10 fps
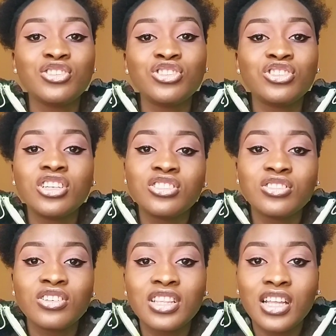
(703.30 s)
should just
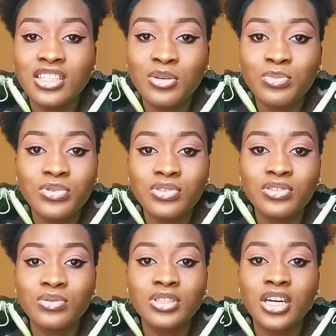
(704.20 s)
not let them
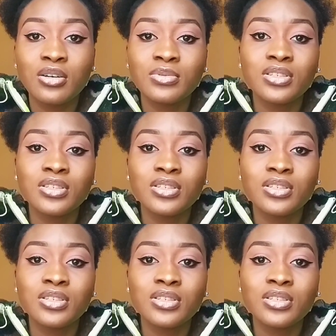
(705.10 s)
put you down,